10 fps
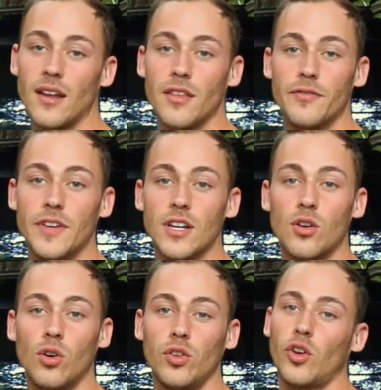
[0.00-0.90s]
of the
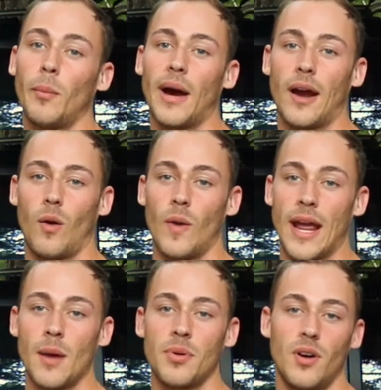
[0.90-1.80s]
vehicle, you can buy a
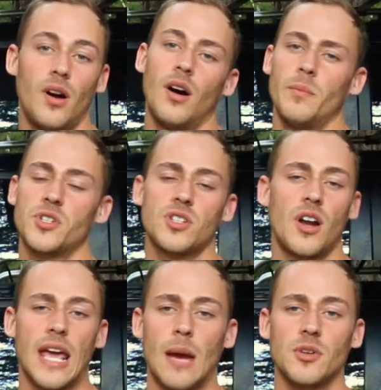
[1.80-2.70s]
ramp just
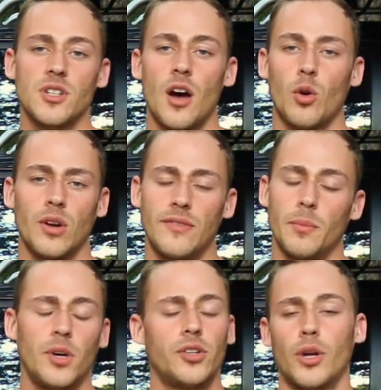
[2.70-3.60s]
on Amazon, or even
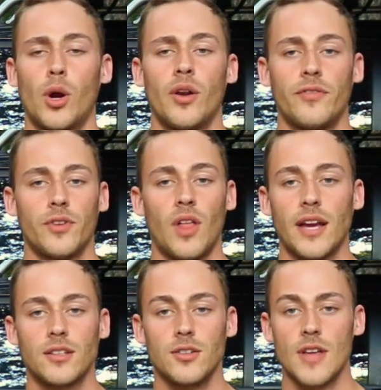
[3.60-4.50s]
build your own if you
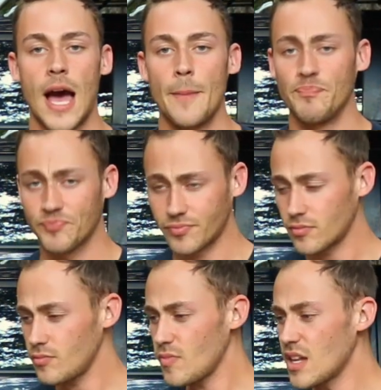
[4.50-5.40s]
like to do that.
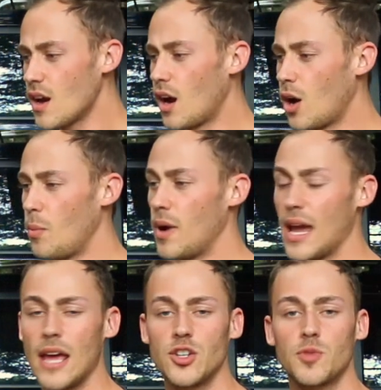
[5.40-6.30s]

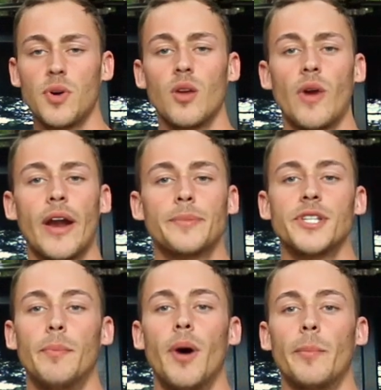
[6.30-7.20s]
And just put it right up to
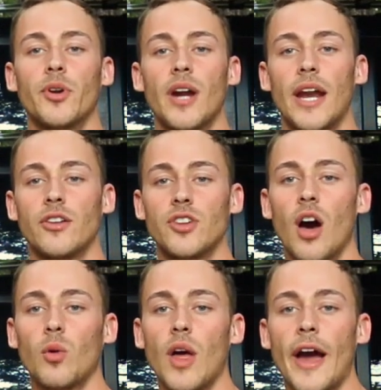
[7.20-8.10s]
the bumper, and your
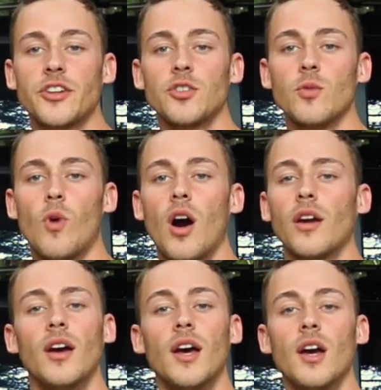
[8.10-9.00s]
dog will actually
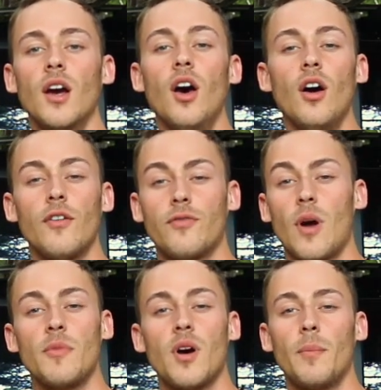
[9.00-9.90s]
walk
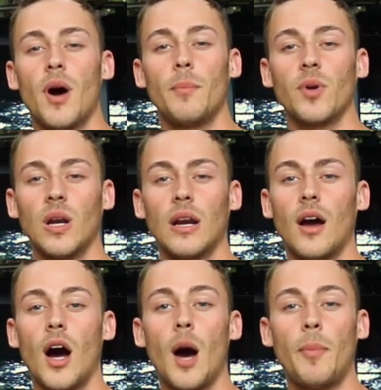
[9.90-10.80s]
from the bumper
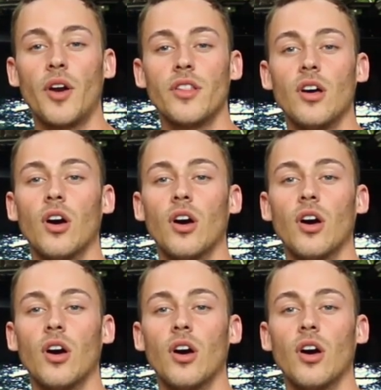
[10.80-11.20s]
up onto the